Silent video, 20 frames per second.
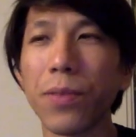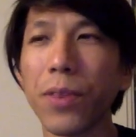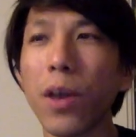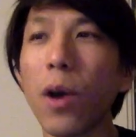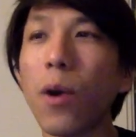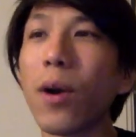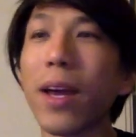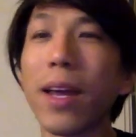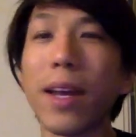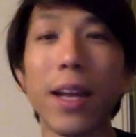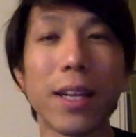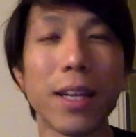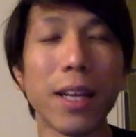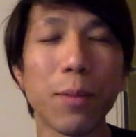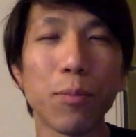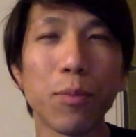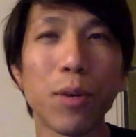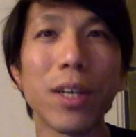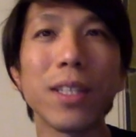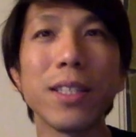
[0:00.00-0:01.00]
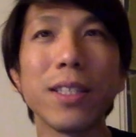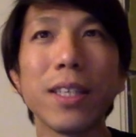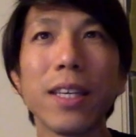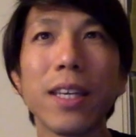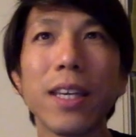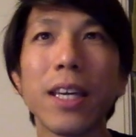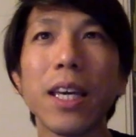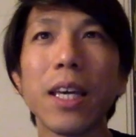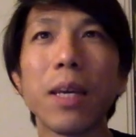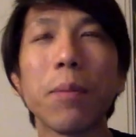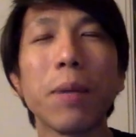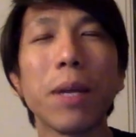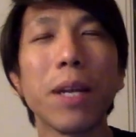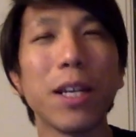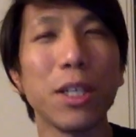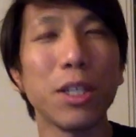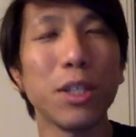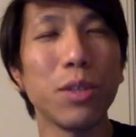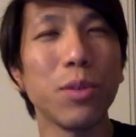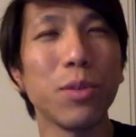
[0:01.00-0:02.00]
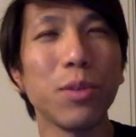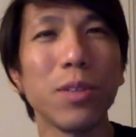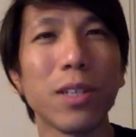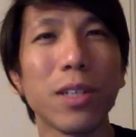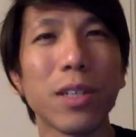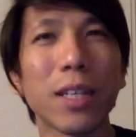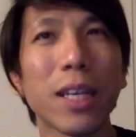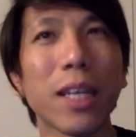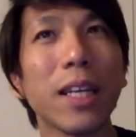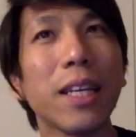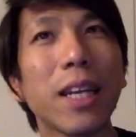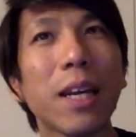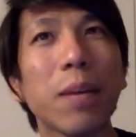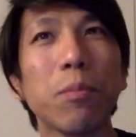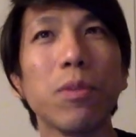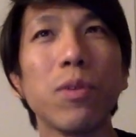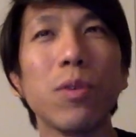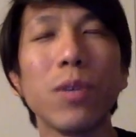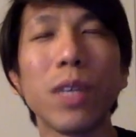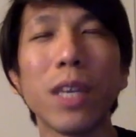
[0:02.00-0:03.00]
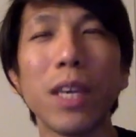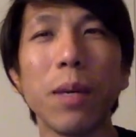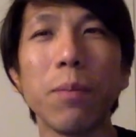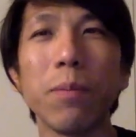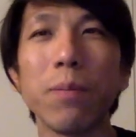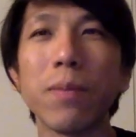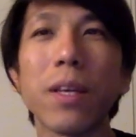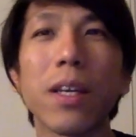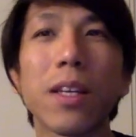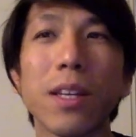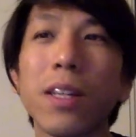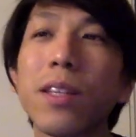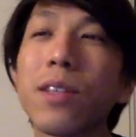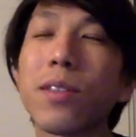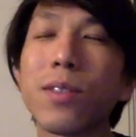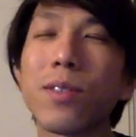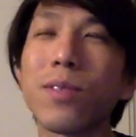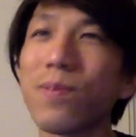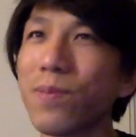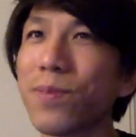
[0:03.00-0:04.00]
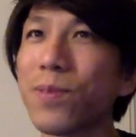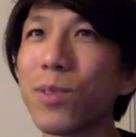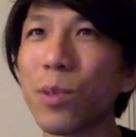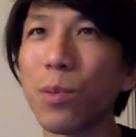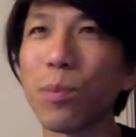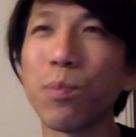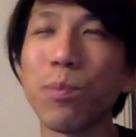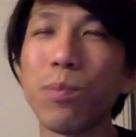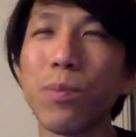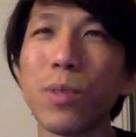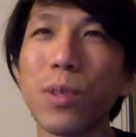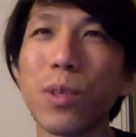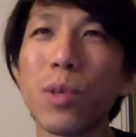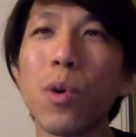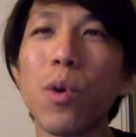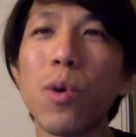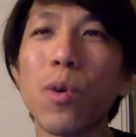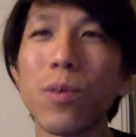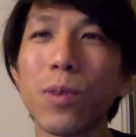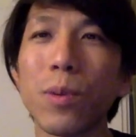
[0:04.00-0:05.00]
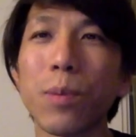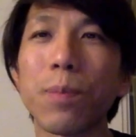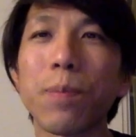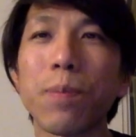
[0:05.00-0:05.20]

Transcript: Oh, and at that point, he managed to kidnap Yukim, and then the goal